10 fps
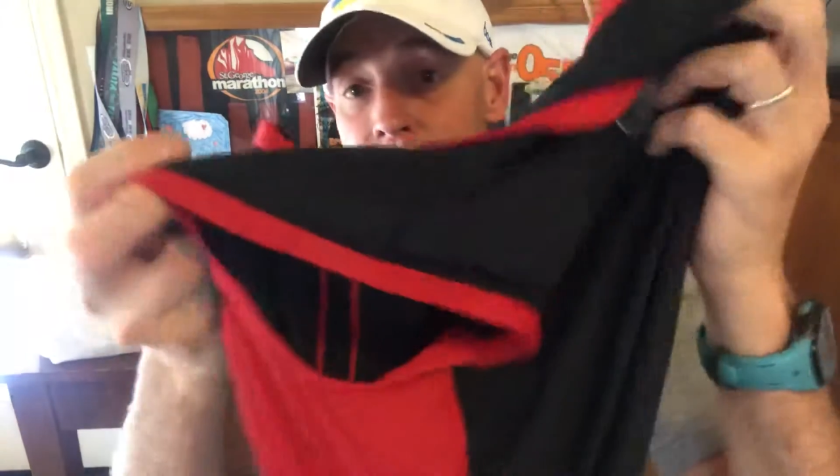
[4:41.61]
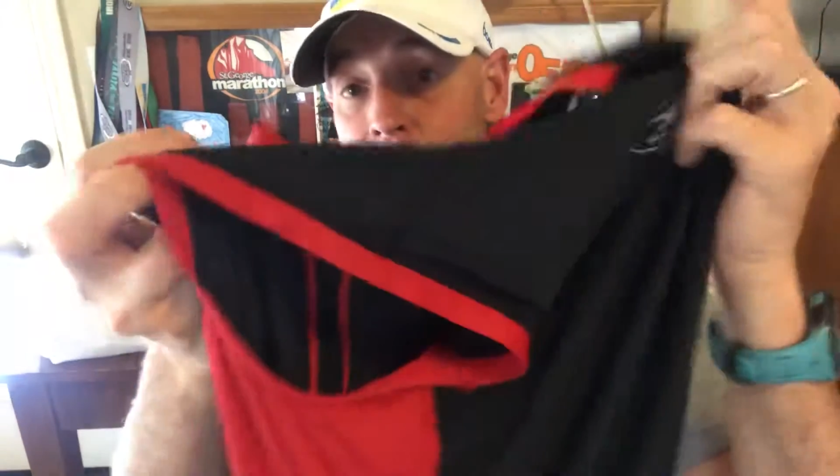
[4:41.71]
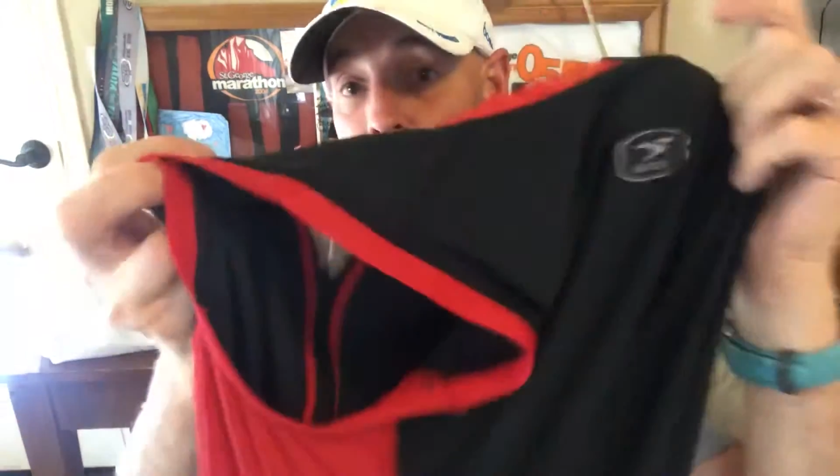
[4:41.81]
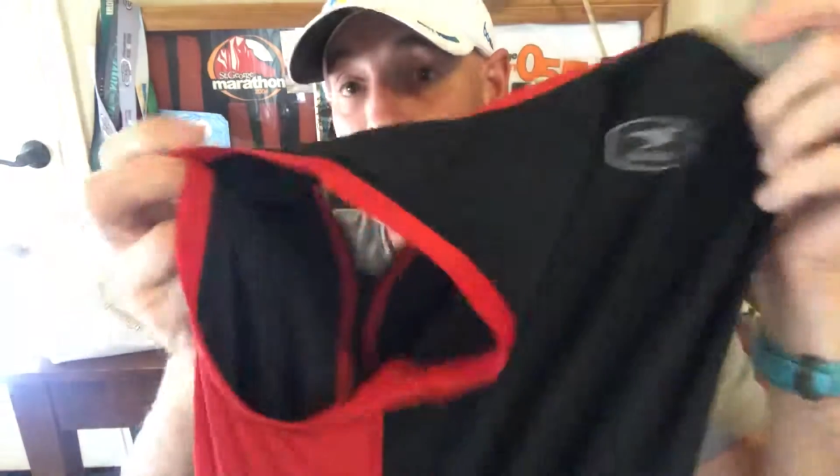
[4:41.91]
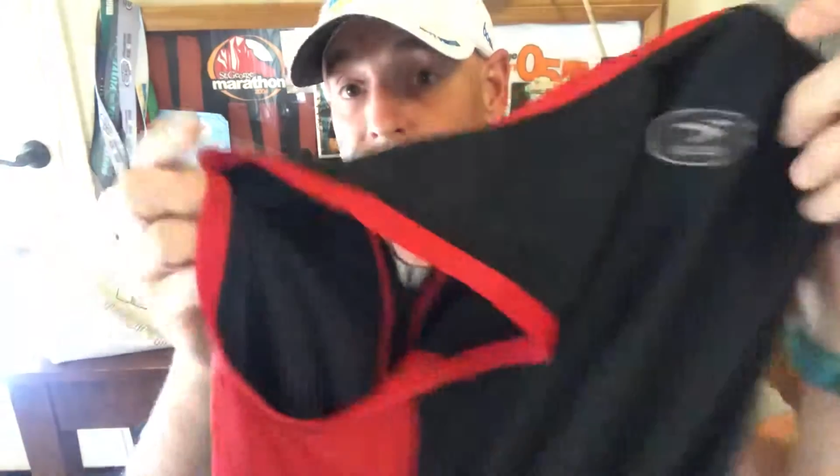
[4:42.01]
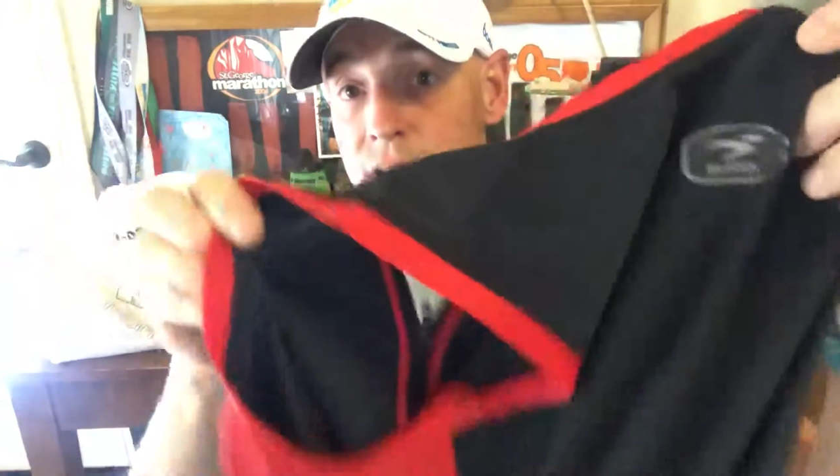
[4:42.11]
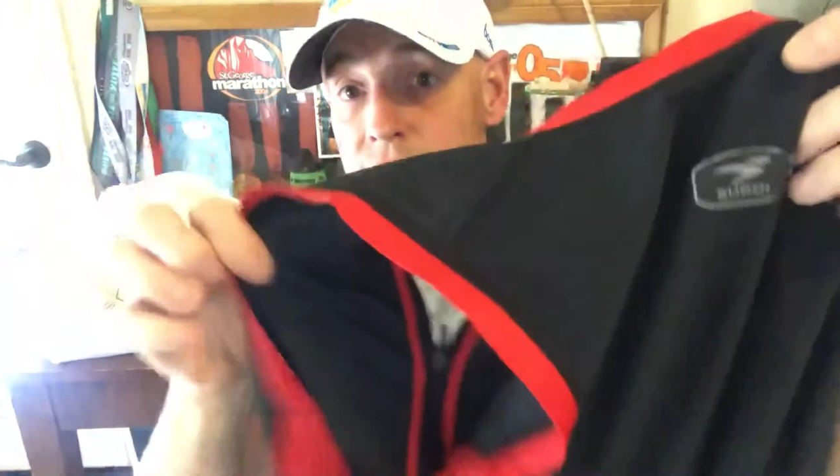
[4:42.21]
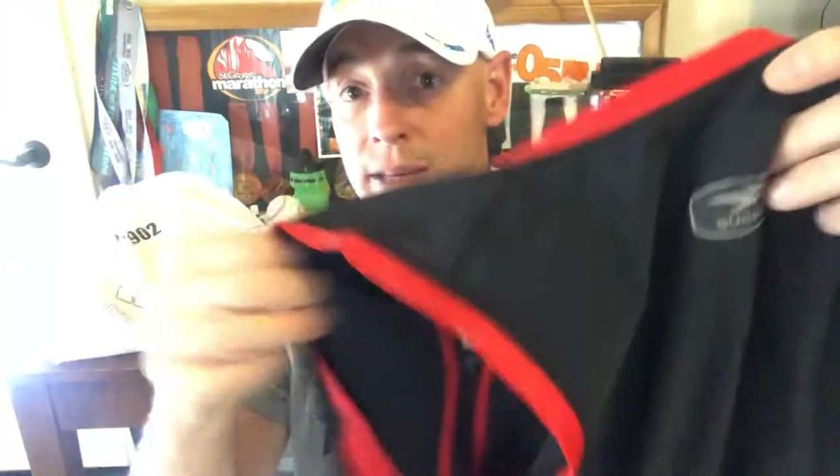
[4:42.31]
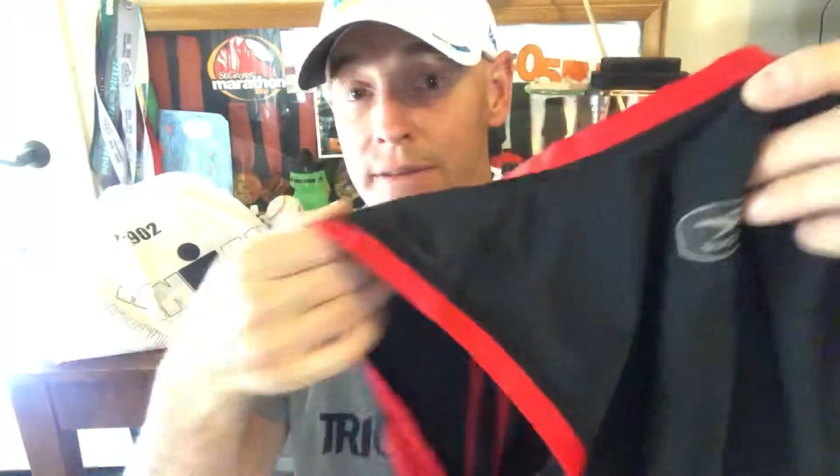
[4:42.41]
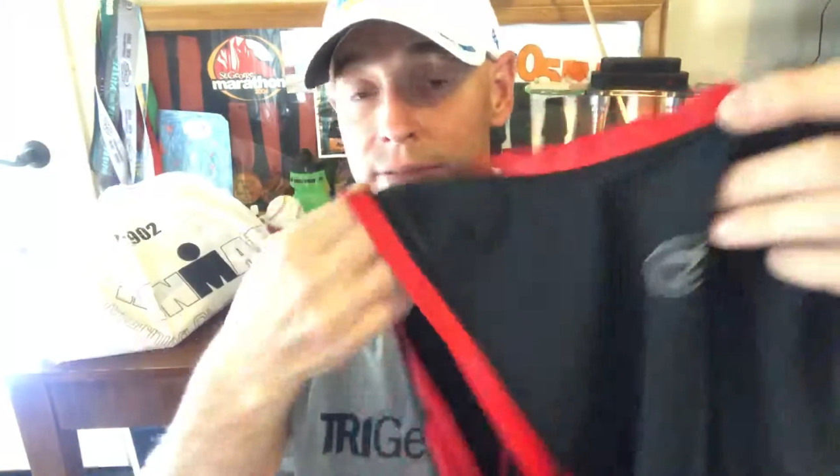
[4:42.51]
no
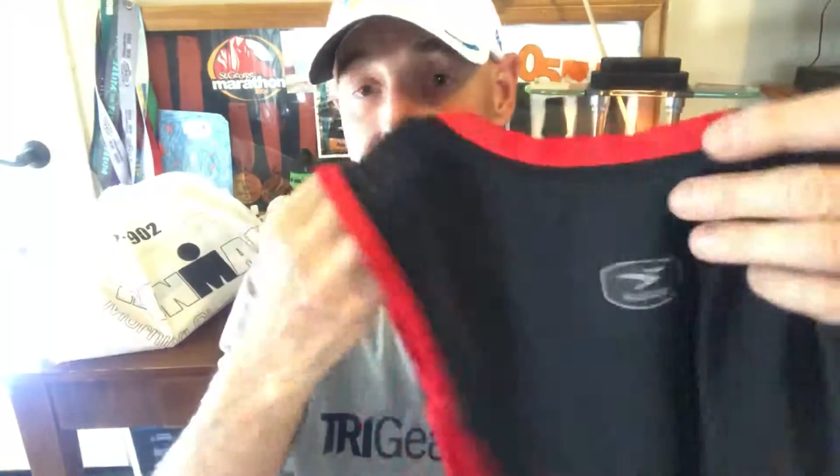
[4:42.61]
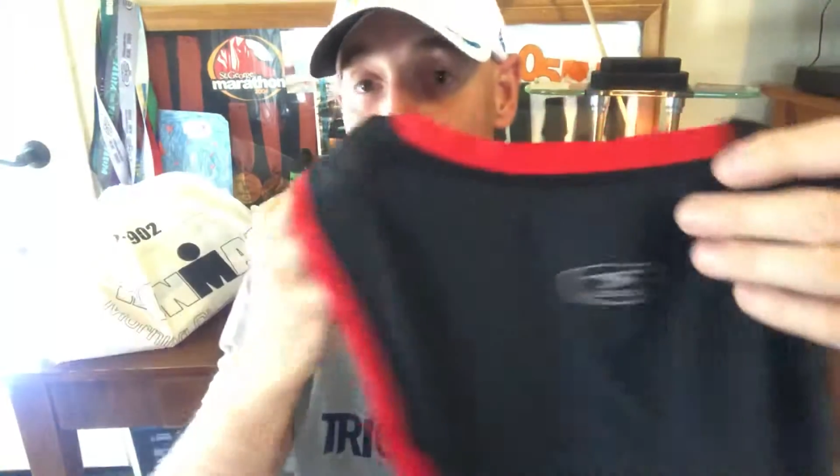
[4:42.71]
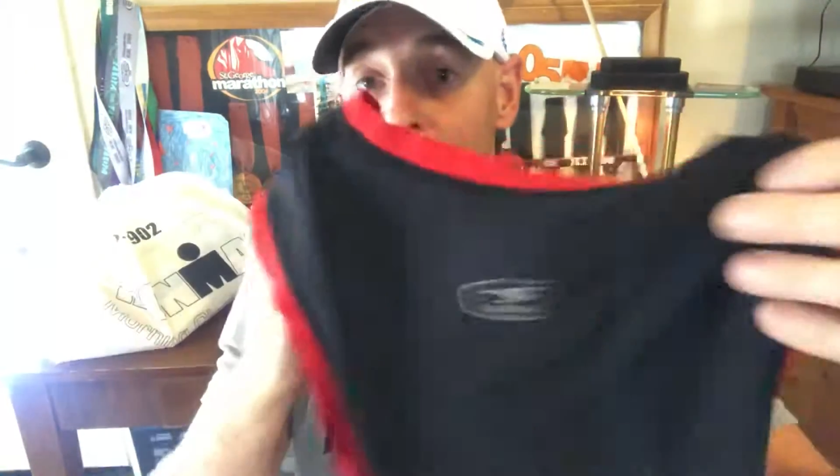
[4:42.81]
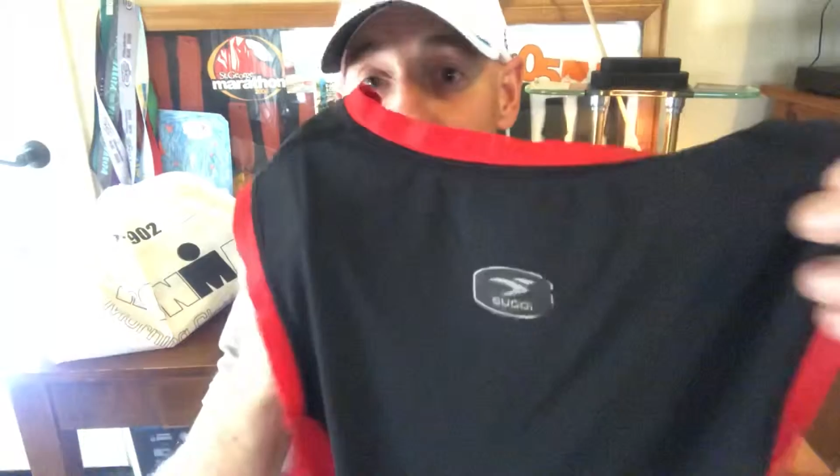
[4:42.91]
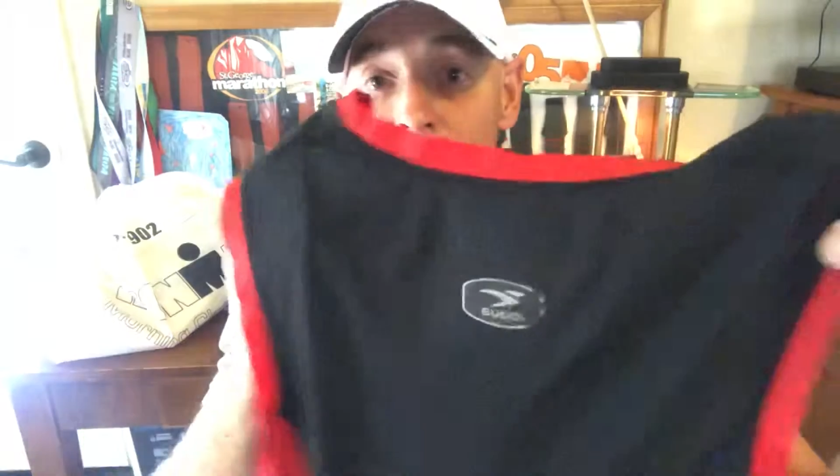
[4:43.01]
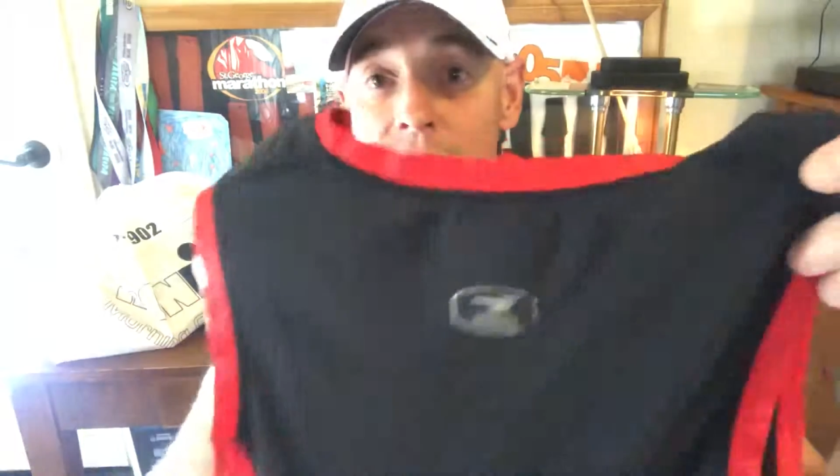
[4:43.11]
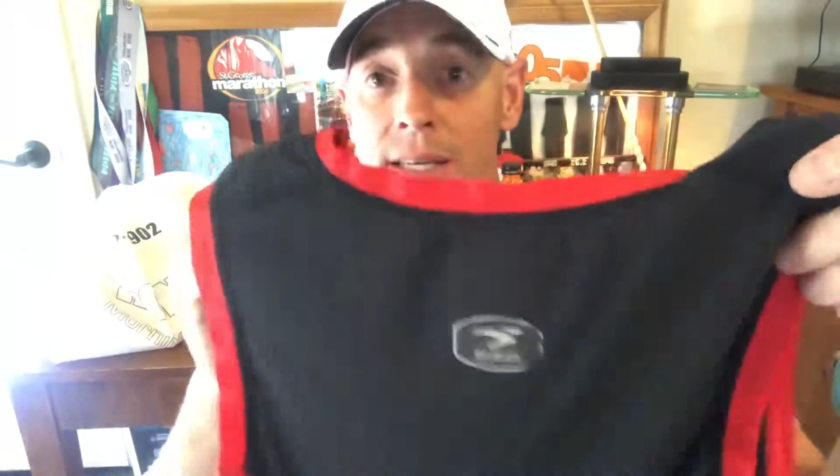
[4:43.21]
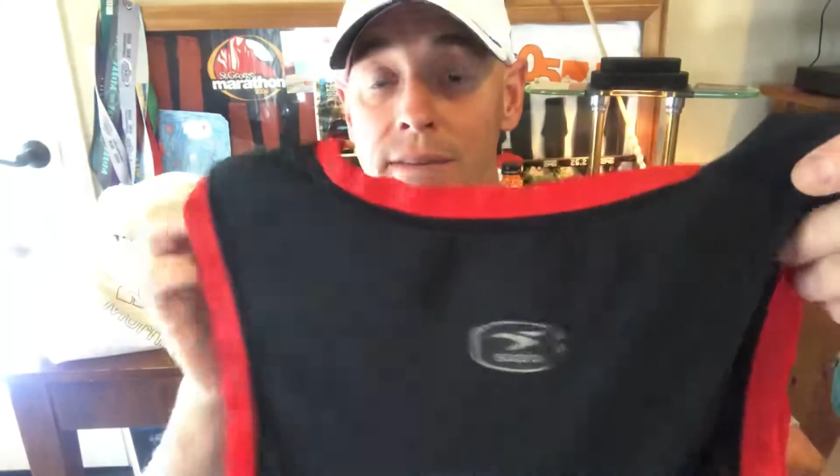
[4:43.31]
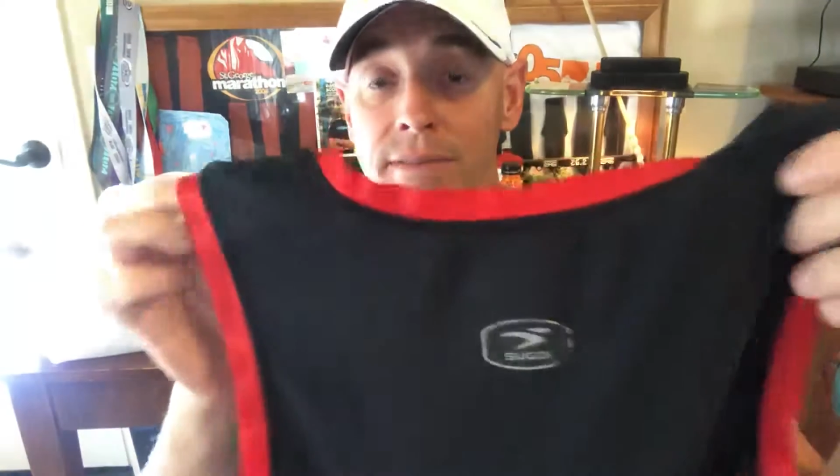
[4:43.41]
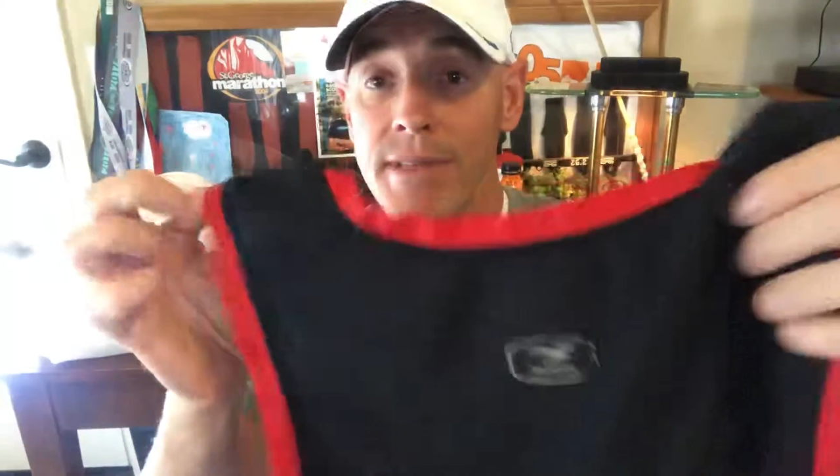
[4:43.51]
sleeve, half sleeve,